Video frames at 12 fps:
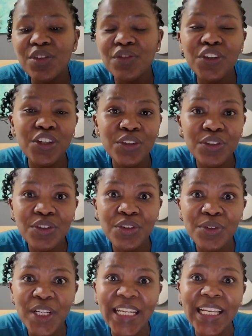is for you
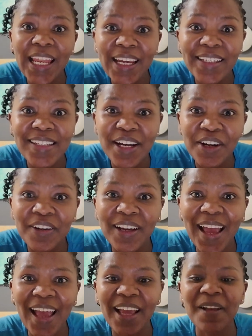to read later,
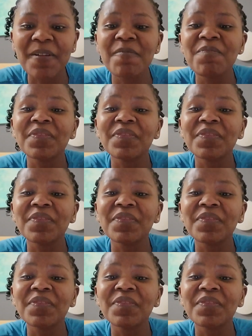okay?"